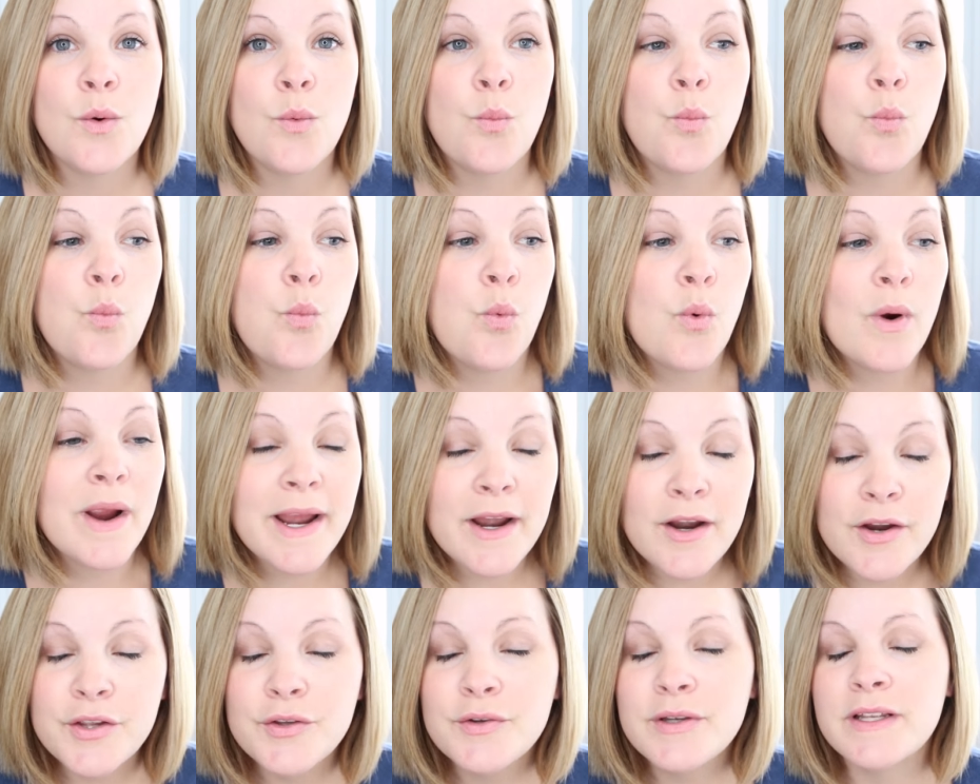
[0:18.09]

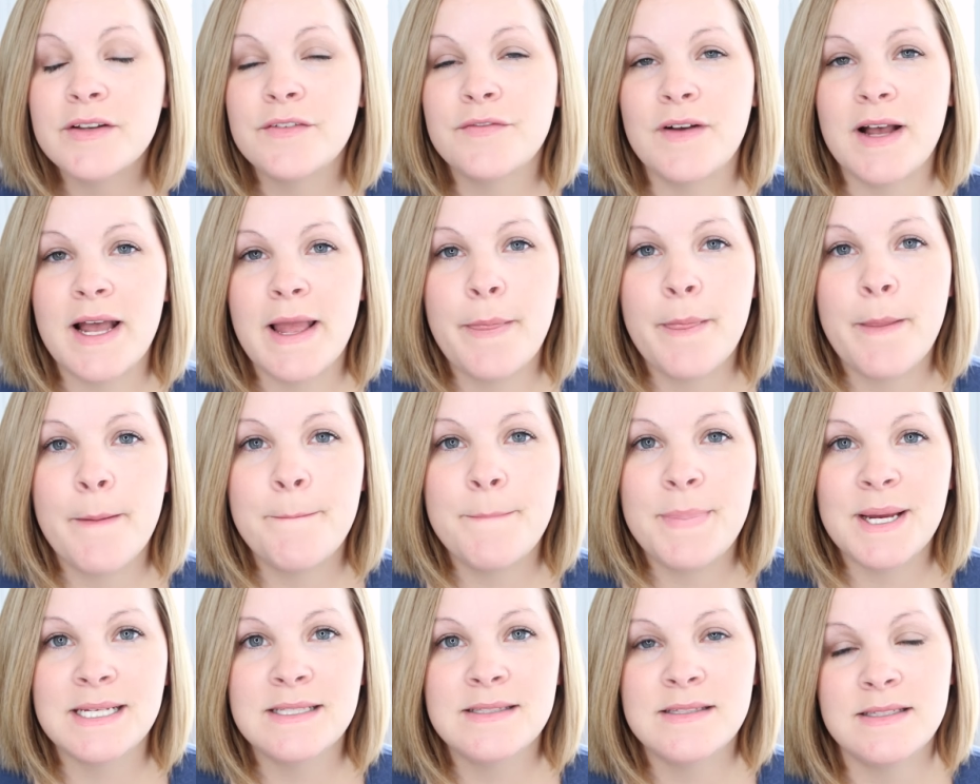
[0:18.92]
where you can find the
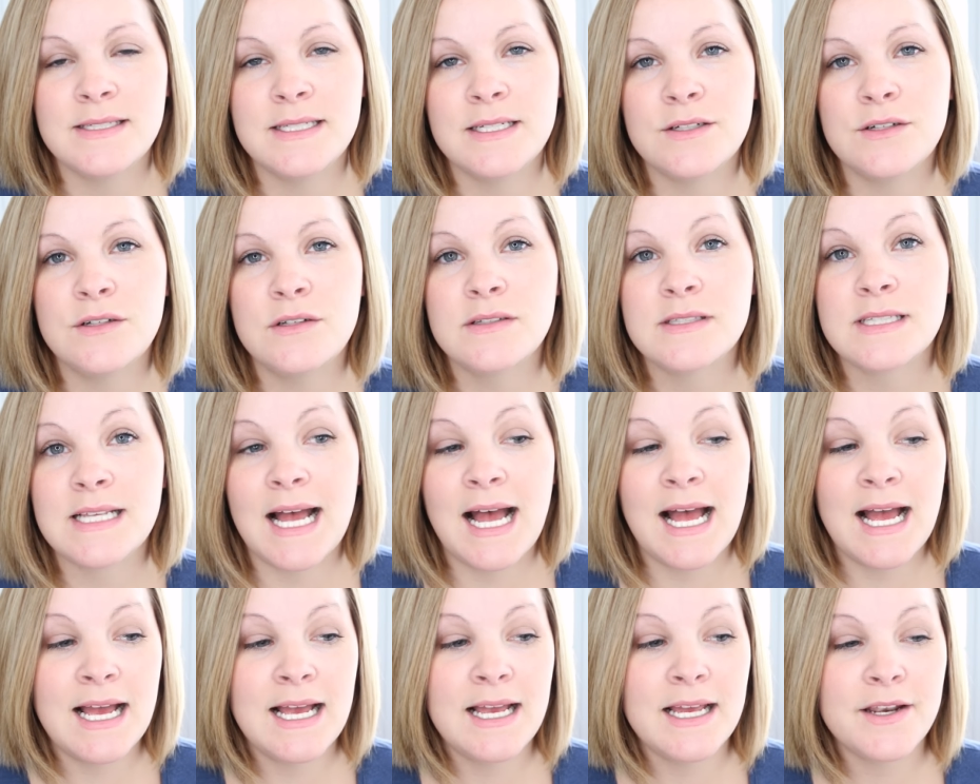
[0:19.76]
best deals
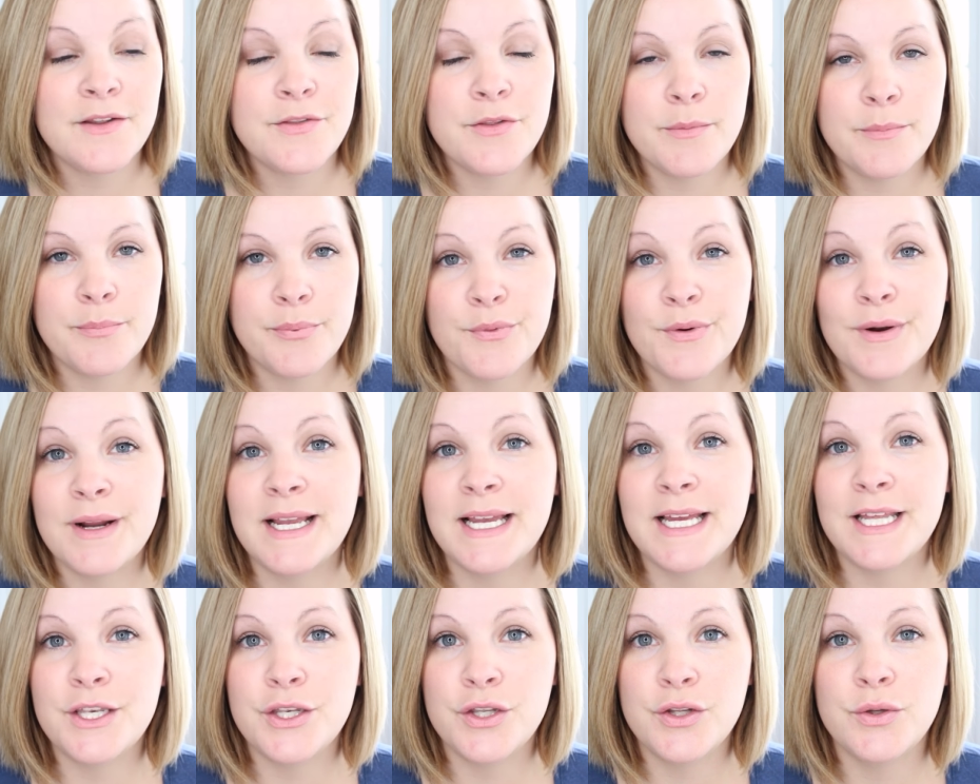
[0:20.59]
on the
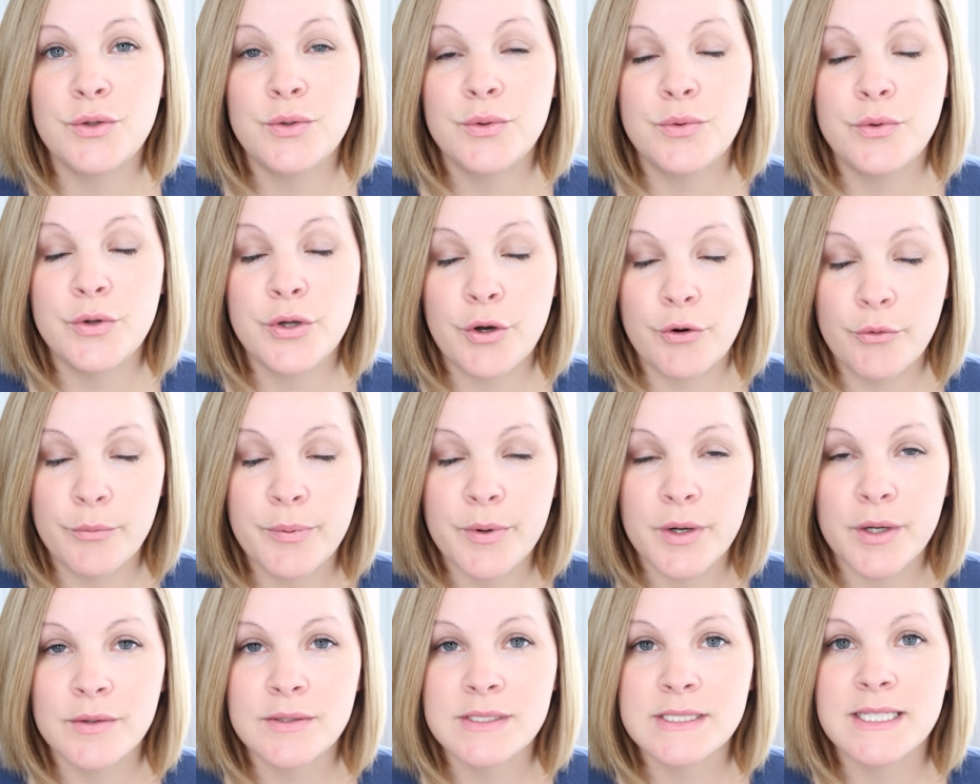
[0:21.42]
brand new
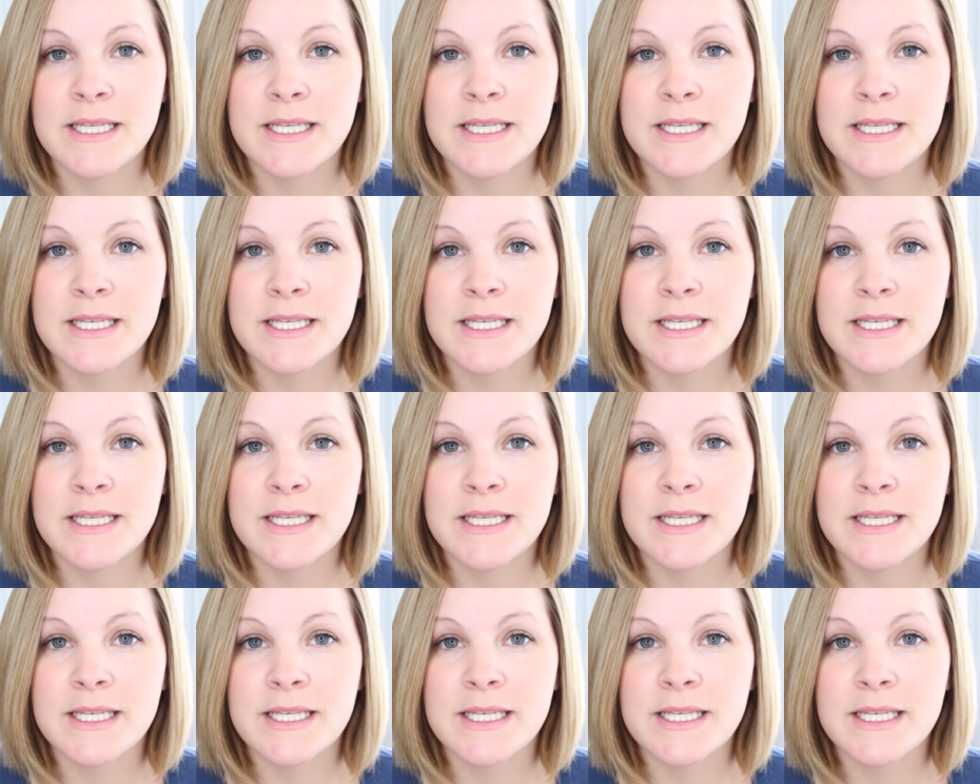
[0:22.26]
GoPros,